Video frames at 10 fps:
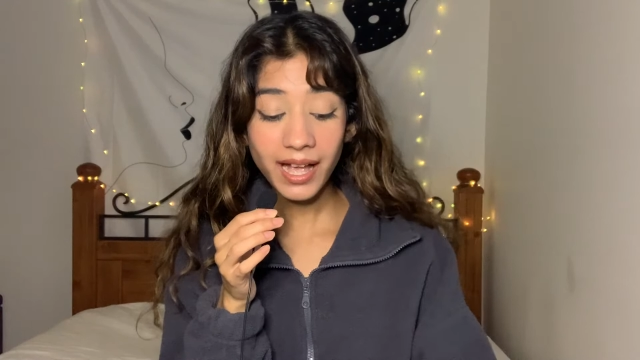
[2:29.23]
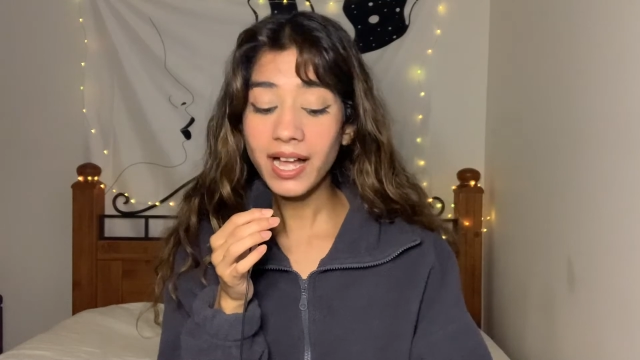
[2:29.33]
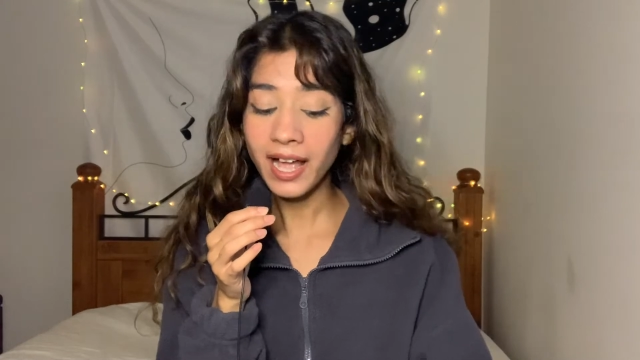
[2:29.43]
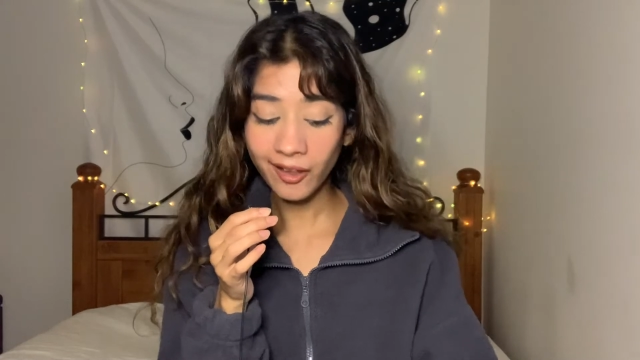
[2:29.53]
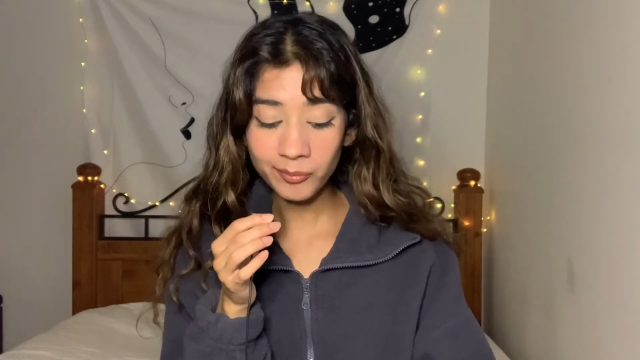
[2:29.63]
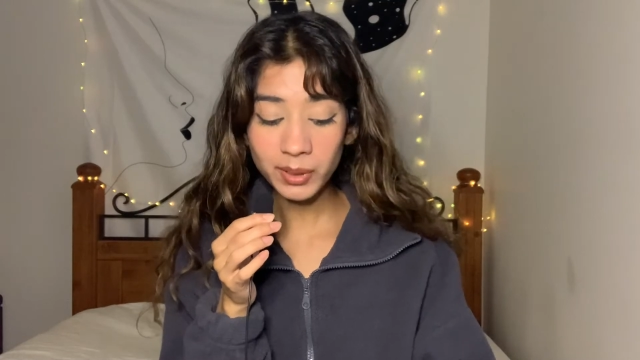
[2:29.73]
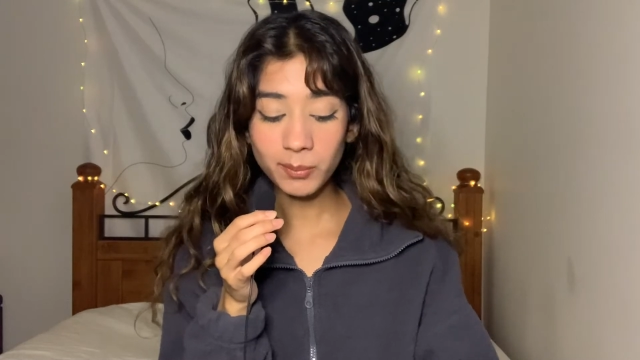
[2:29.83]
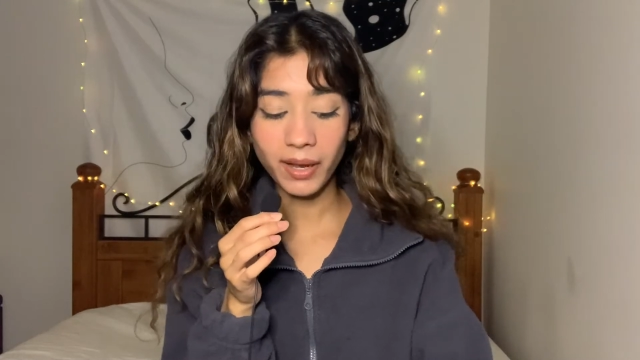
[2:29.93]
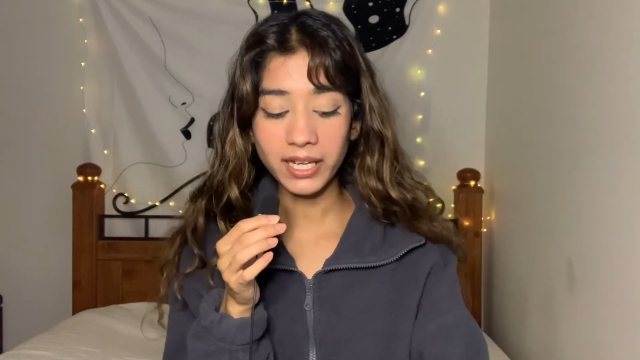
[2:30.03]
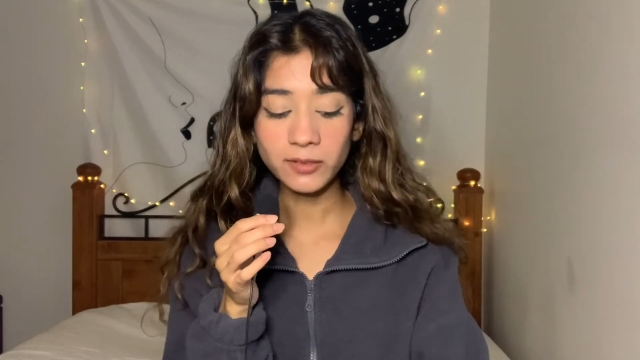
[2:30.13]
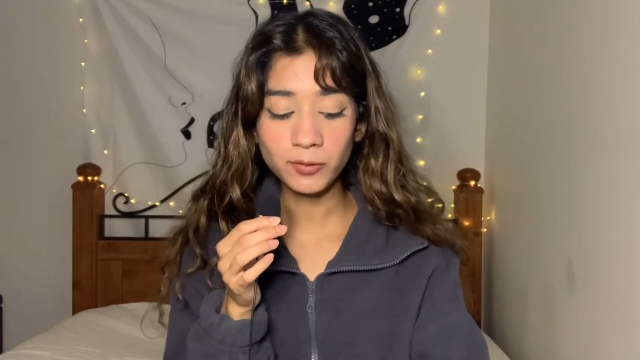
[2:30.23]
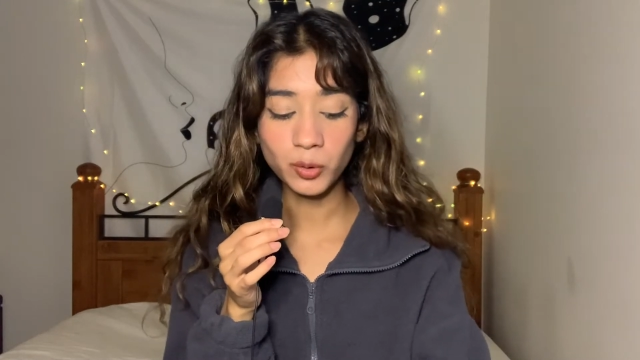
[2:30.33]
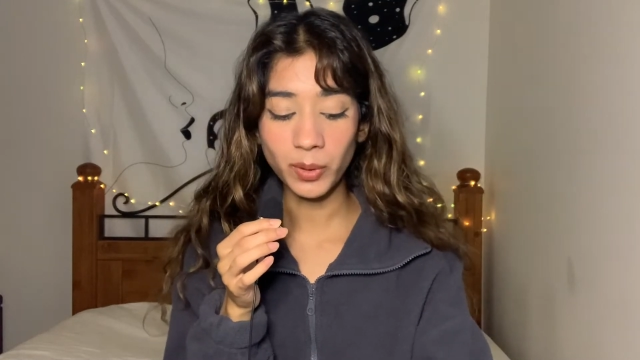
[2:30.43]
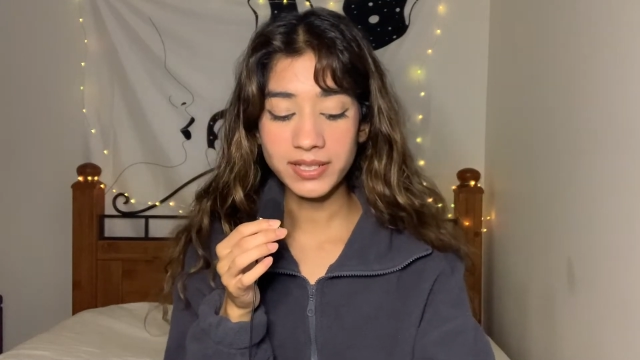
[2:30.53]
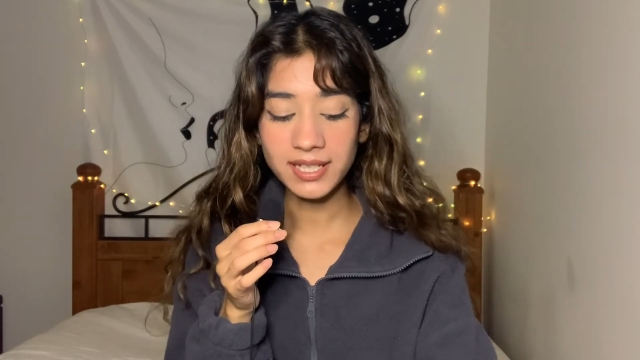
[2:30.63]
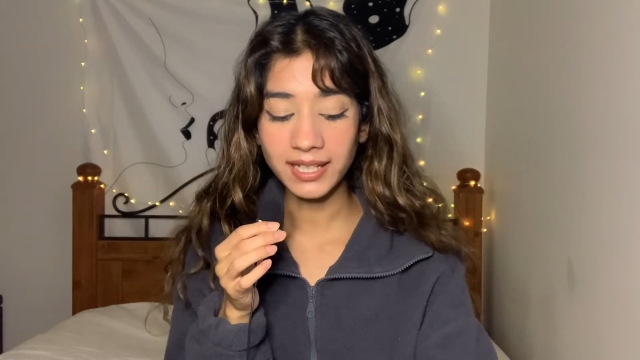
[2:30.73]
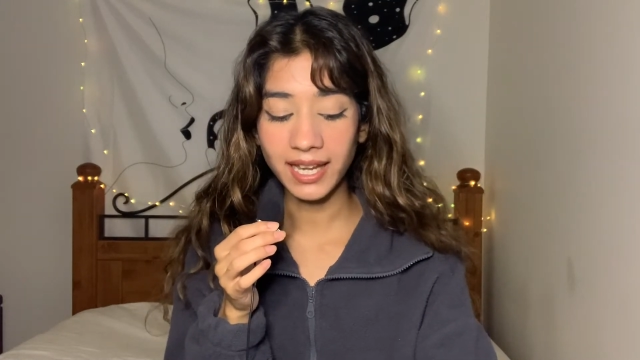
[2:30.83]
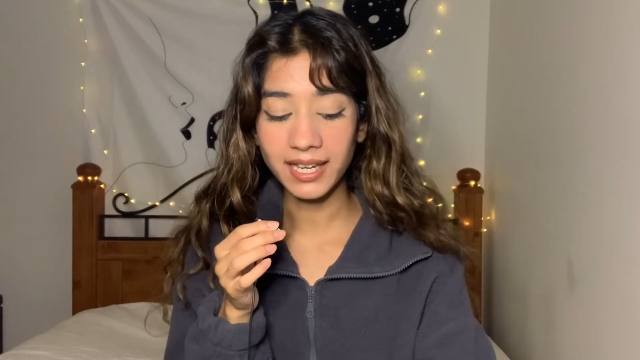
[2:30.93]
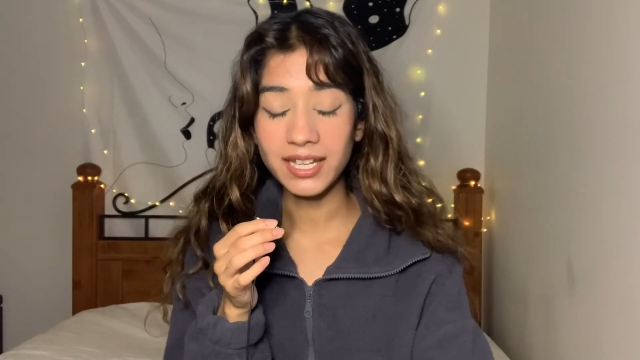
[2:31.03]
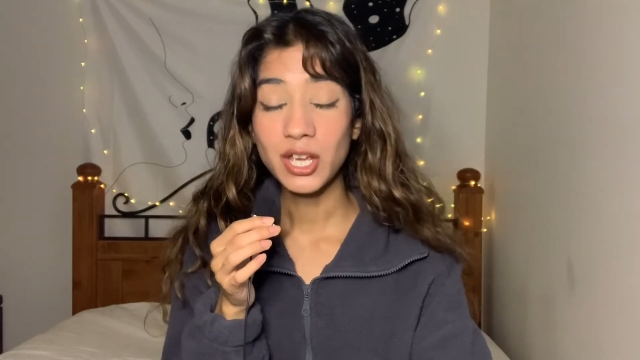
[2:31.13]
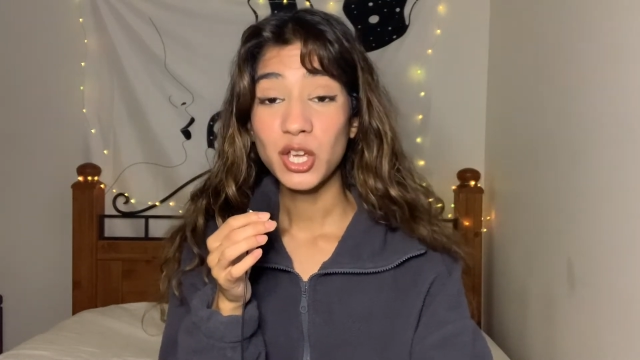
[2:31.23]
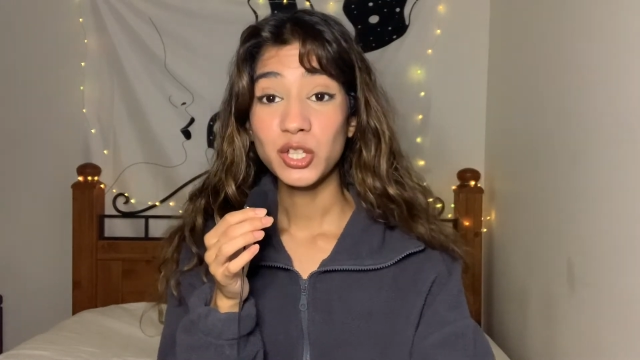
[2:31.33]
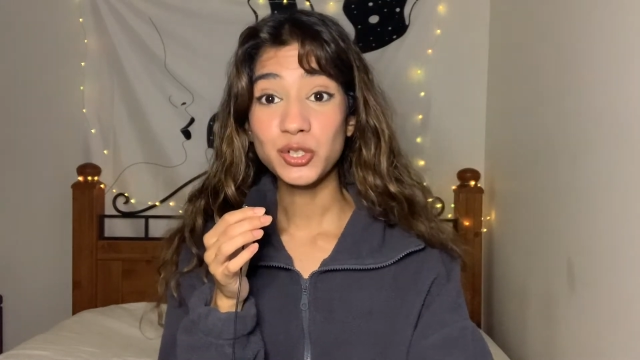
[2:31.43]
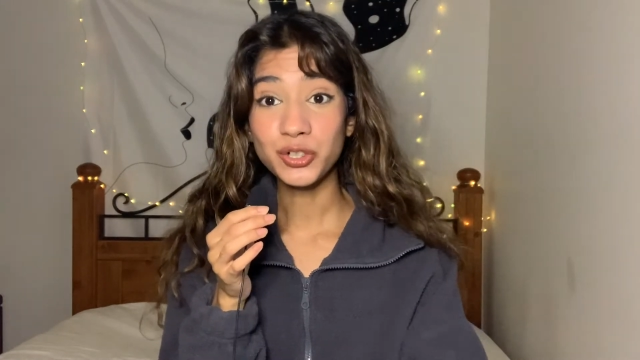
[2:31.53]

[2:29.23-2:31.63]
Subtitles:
have been mindful, once again, you're